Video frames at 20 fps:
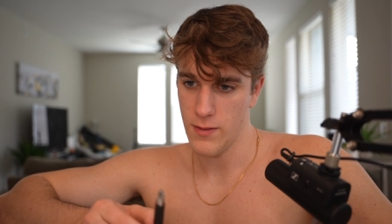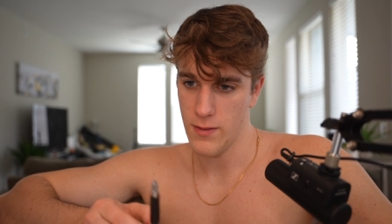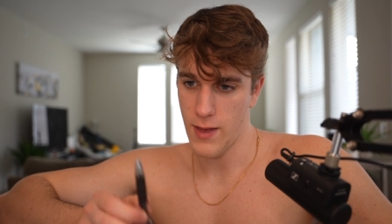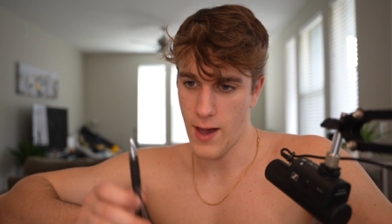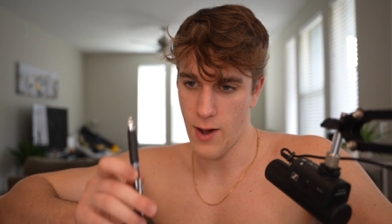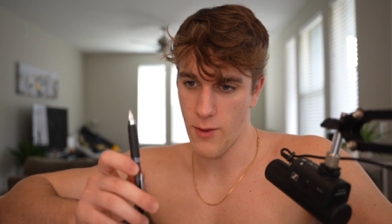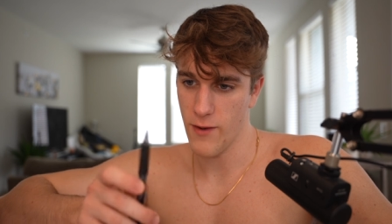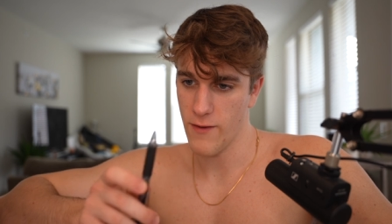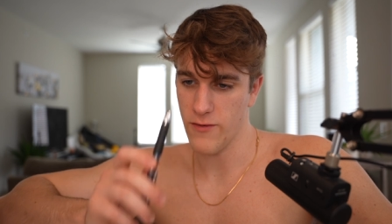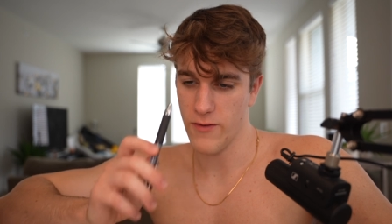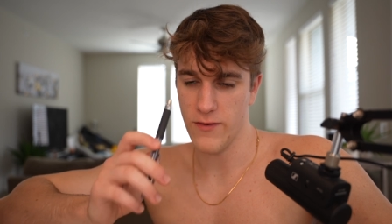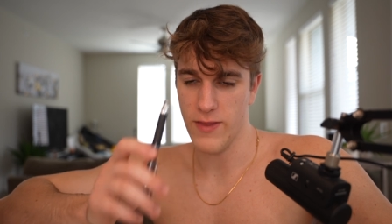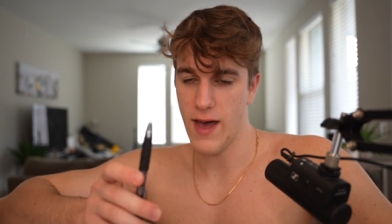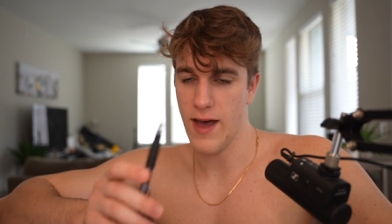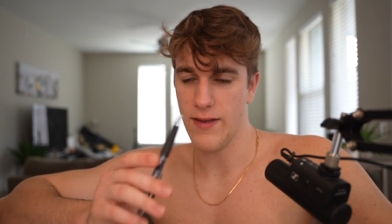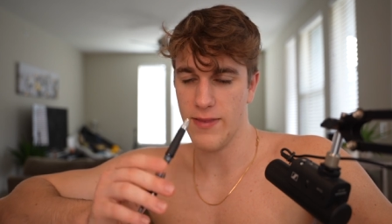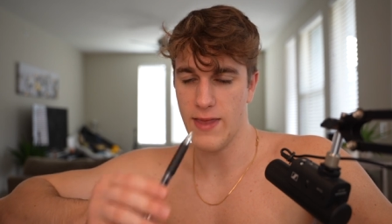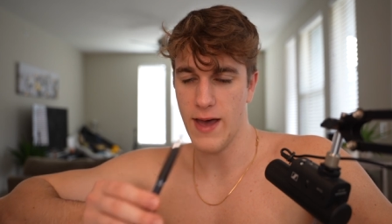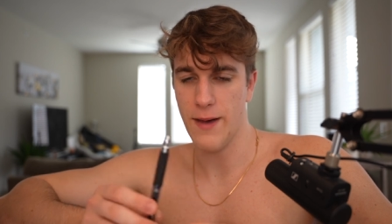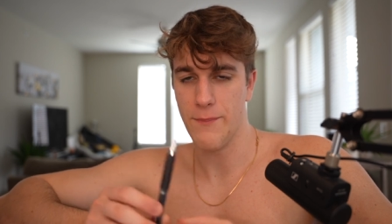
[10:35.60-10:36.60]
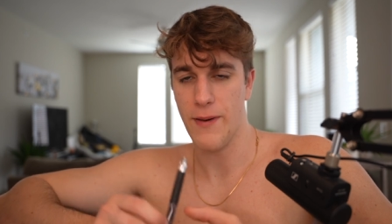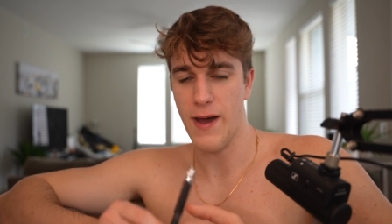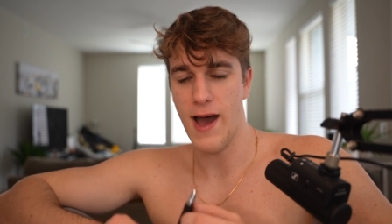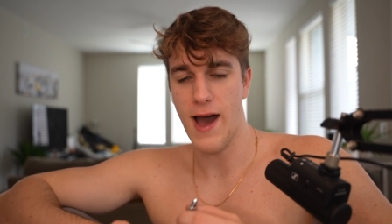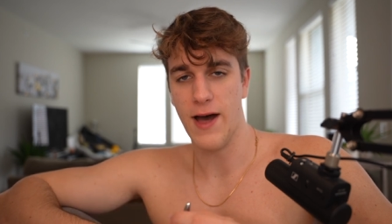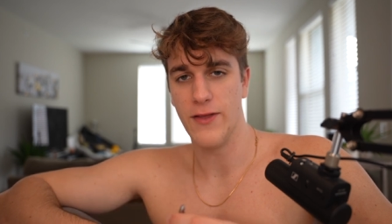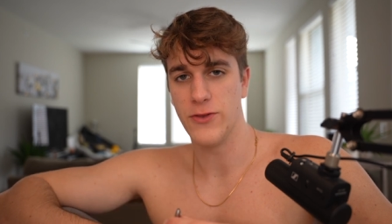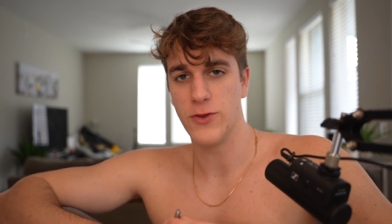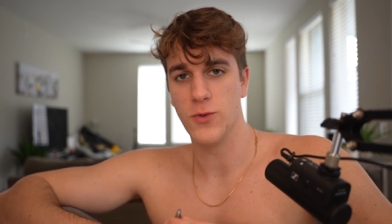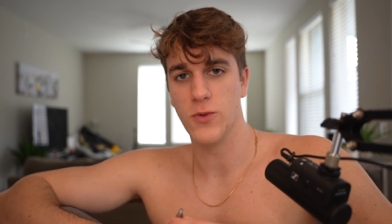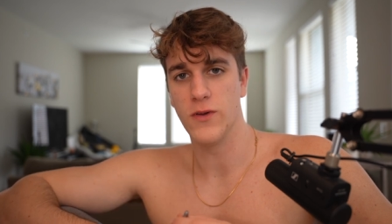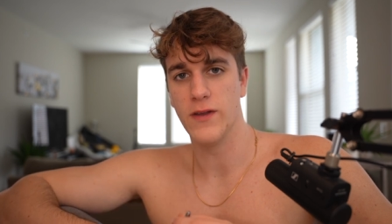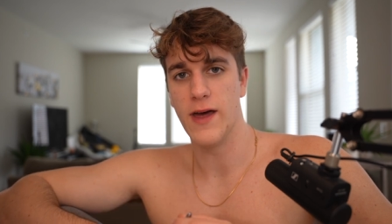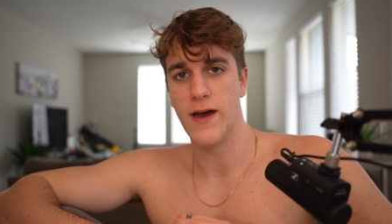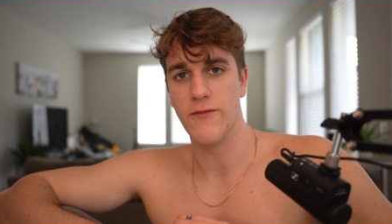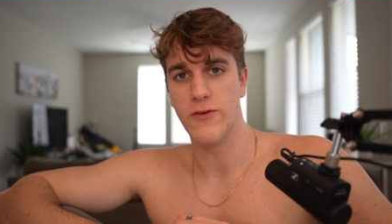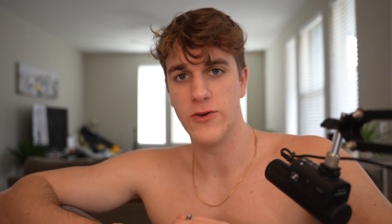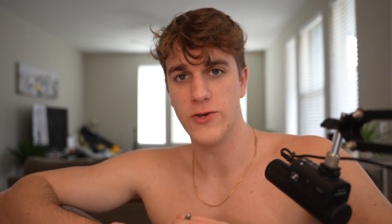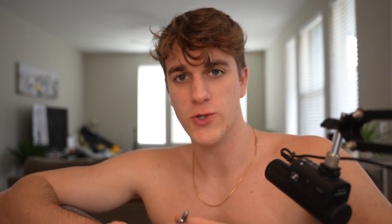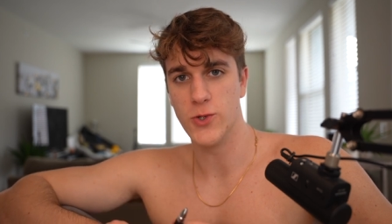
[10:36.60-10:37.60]
However, that path, you will
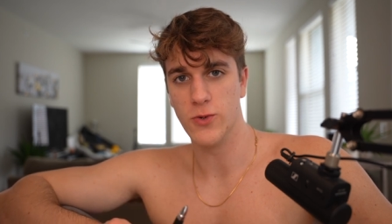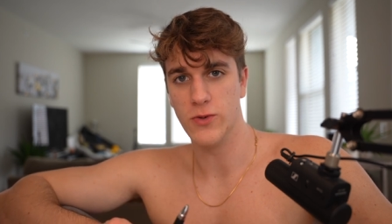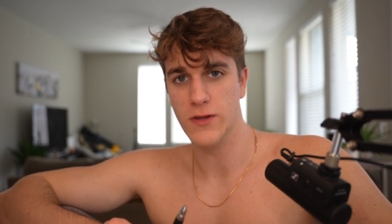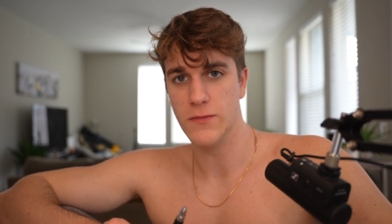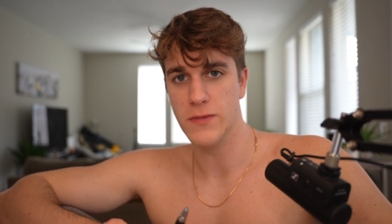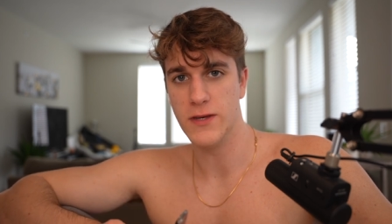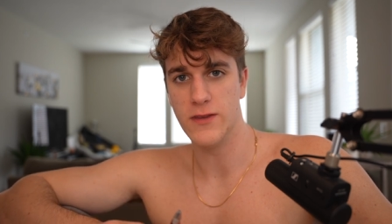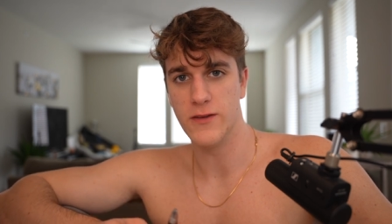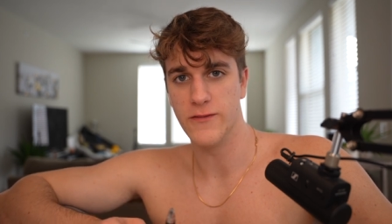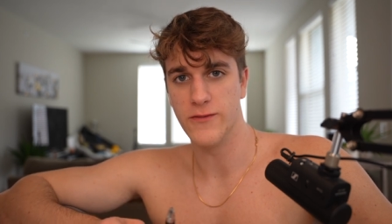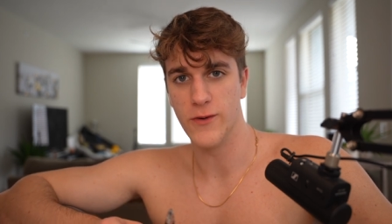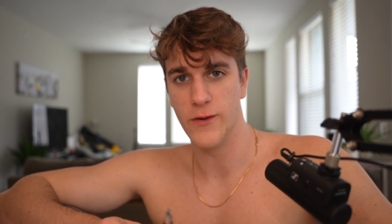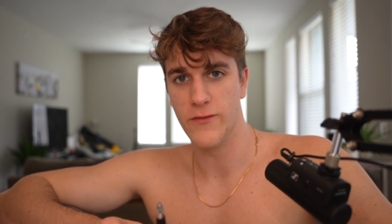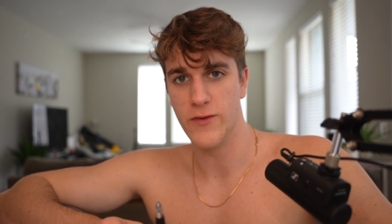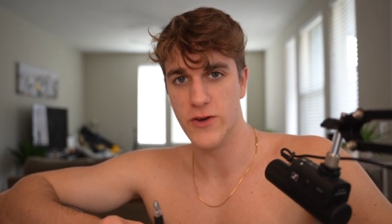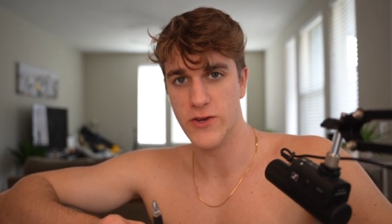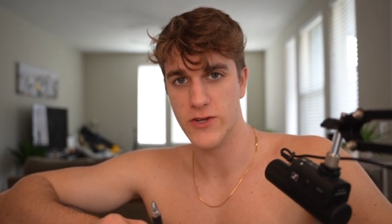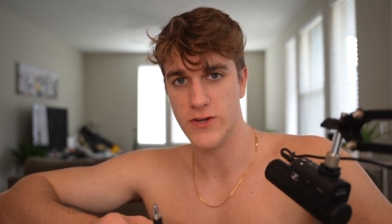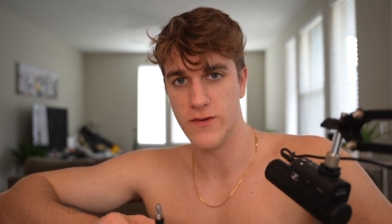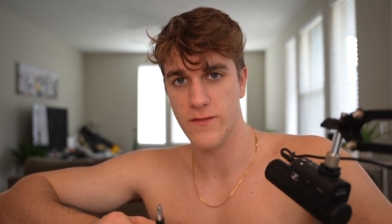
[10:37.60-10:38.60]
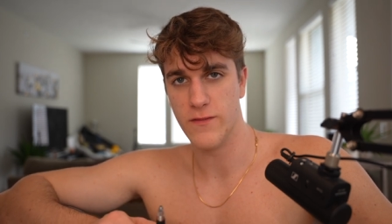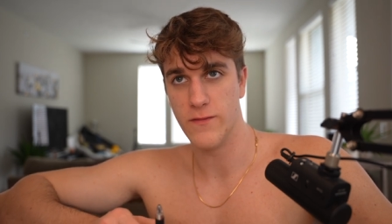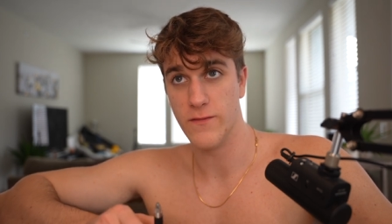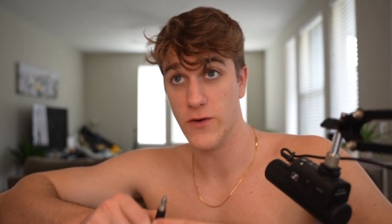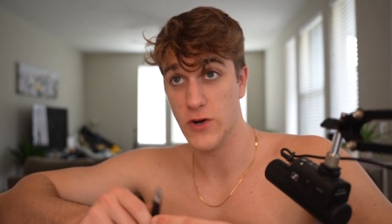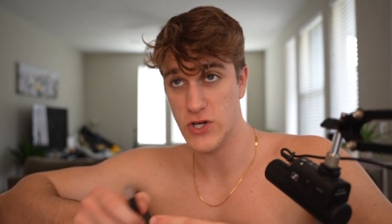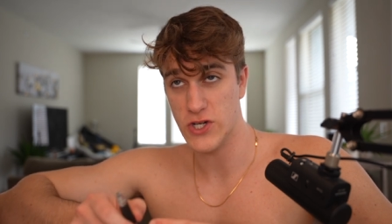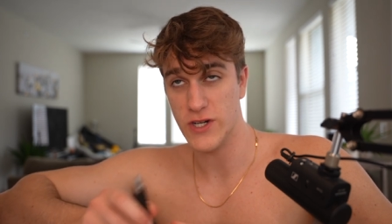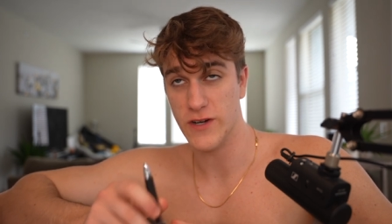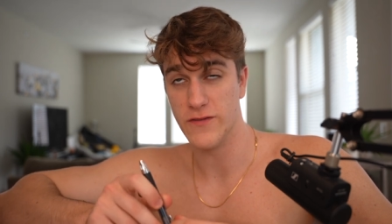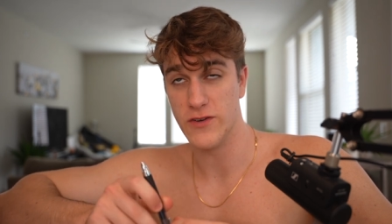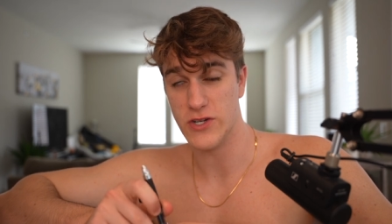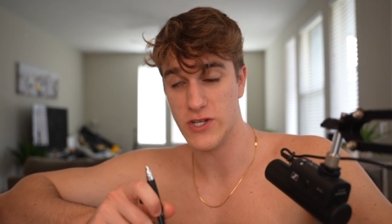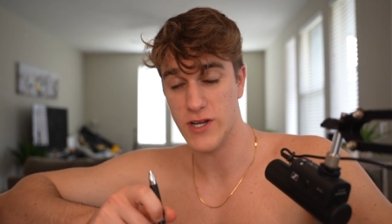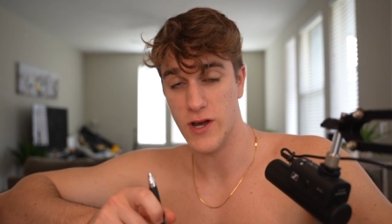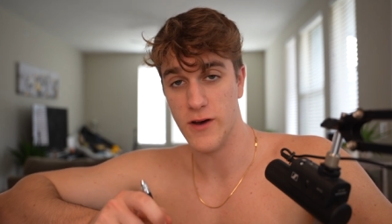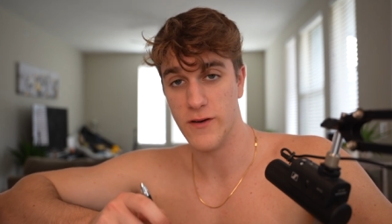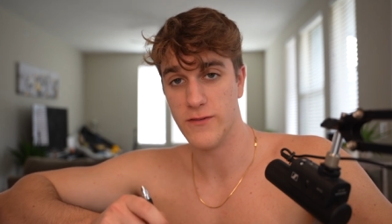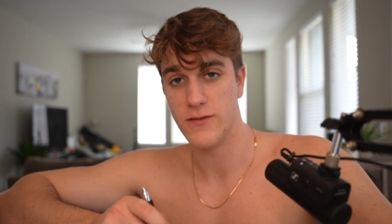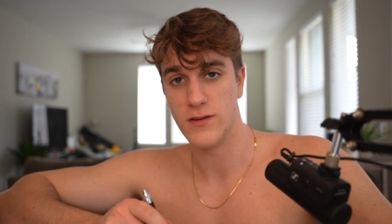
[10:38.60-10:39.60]
never truly be the full version of
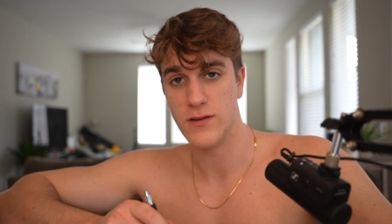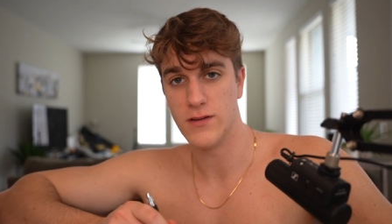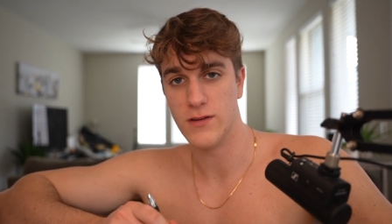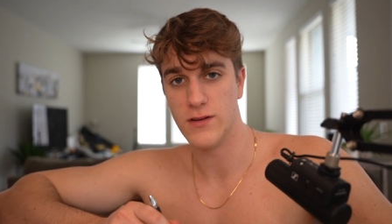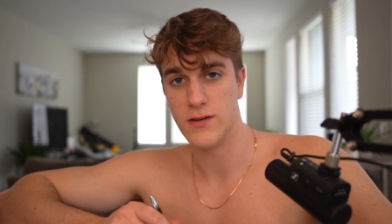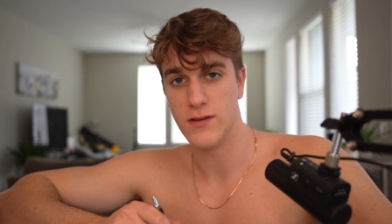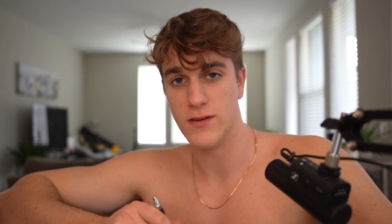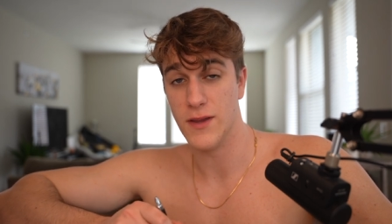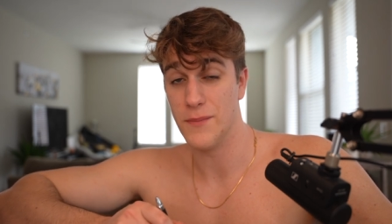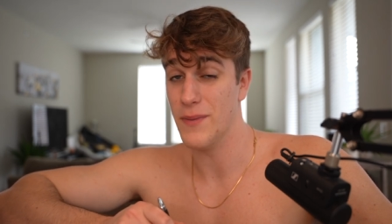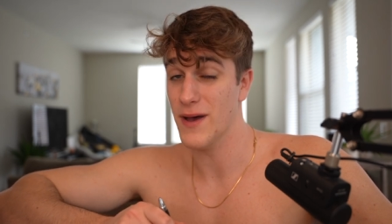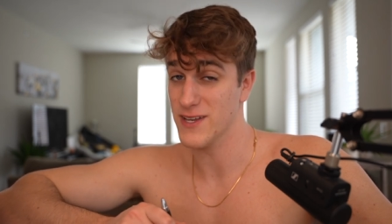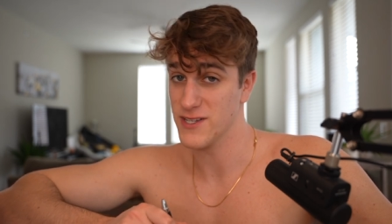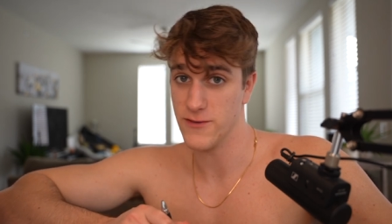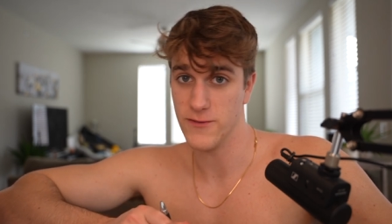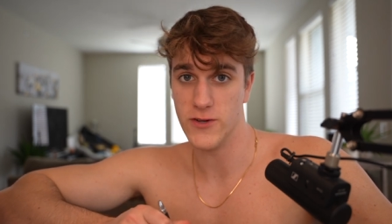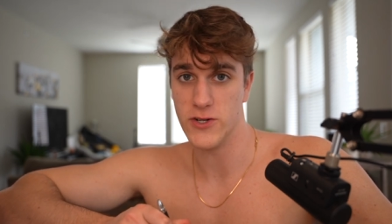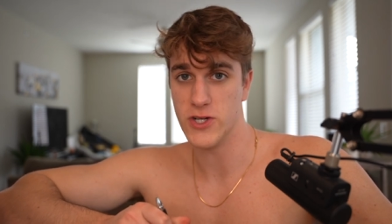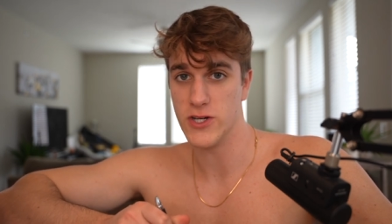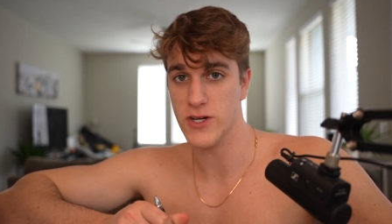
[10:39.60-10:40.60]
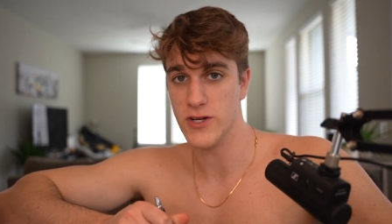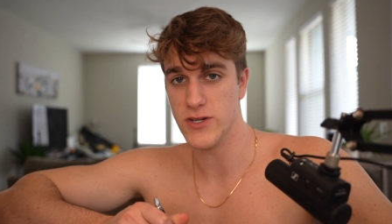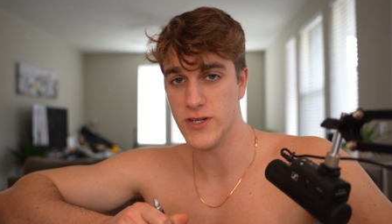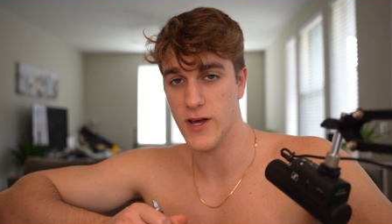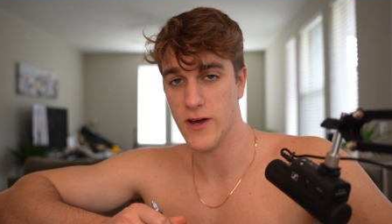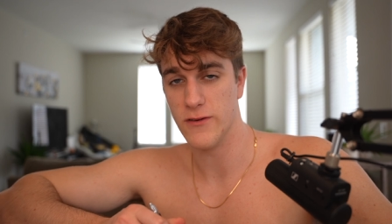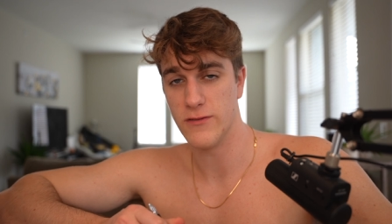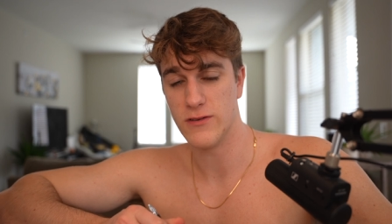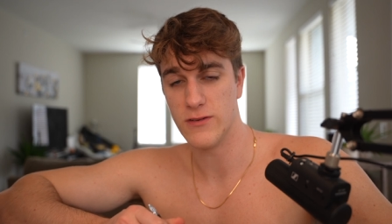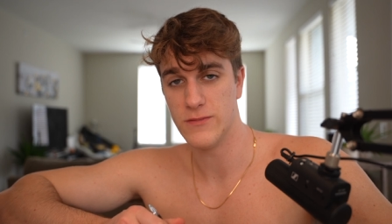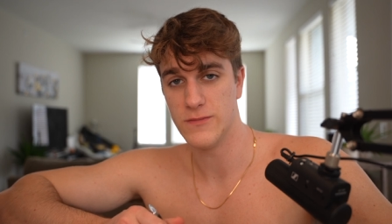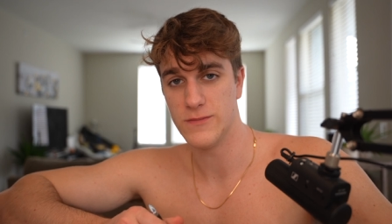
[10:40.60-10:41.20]
yourself, the best version of yourself,